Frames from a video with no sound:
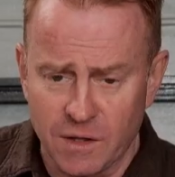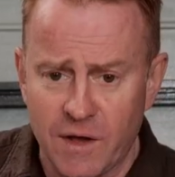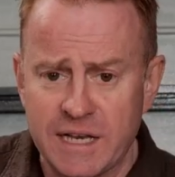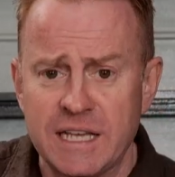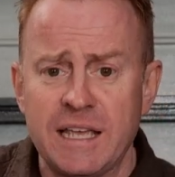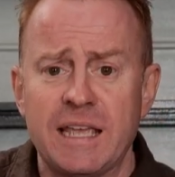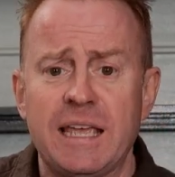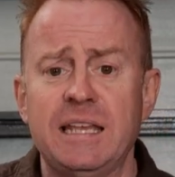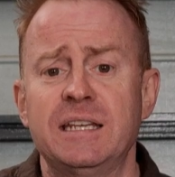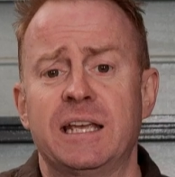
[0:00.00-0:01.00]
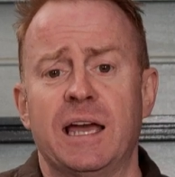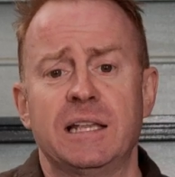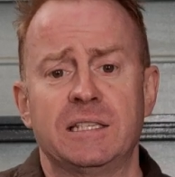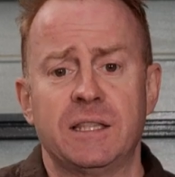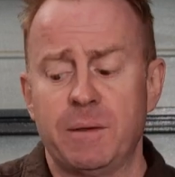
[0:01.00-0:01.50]
light
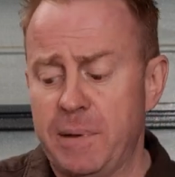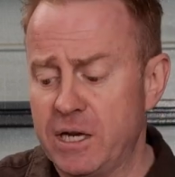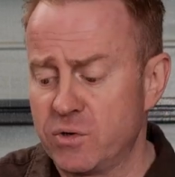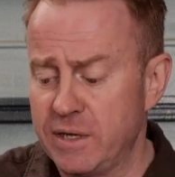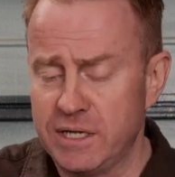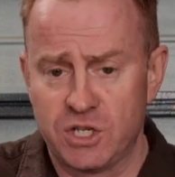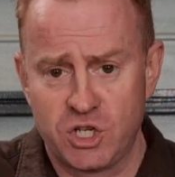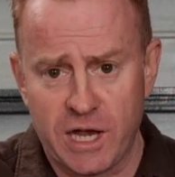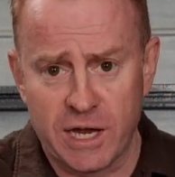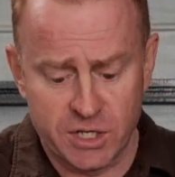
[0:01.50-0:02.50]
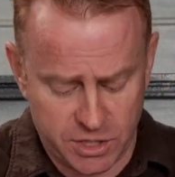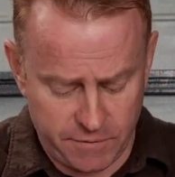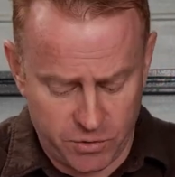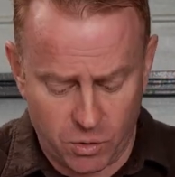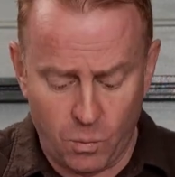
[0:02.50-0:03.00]
indicates that the battery is charged. So
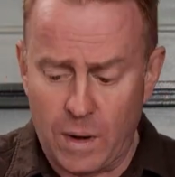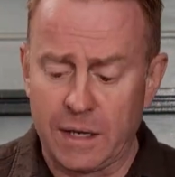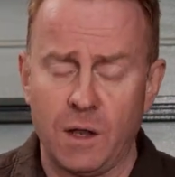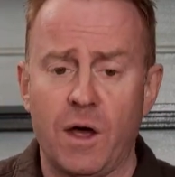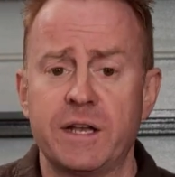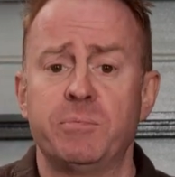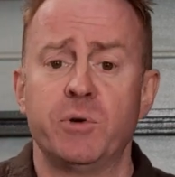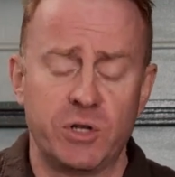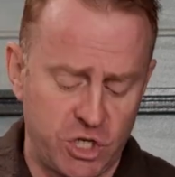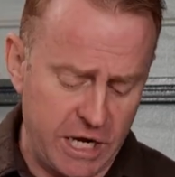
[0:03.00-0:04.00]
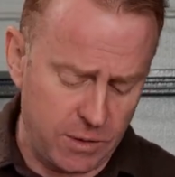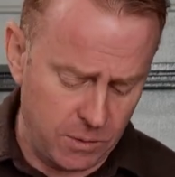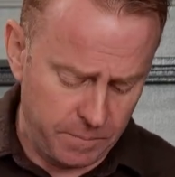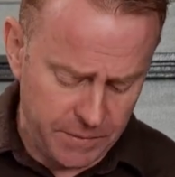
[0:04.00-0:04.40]
you've got 1 light per channel.